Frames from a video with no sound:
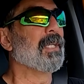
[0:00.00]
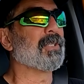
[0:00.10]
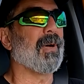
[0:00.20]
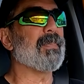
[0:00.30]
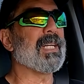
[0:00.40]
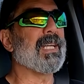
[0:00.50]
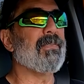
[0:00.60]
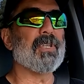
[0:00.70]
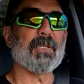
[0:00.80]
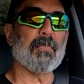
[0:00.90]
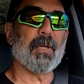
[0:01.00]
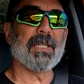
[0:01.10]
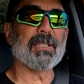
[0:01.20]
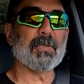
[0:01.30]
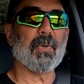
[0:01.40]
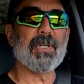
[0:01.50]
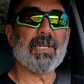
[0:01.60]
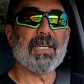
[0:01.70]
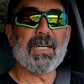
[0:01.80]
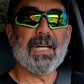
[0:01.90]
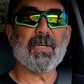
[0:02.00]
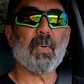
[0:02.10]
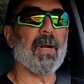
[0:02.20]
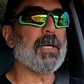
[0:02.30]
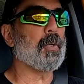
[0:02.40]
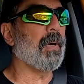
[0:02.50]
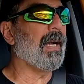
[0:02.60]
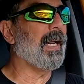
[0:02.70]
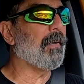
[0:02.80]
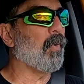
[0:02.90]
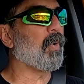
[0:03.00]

So I'm gonna give you some places where you can get great training,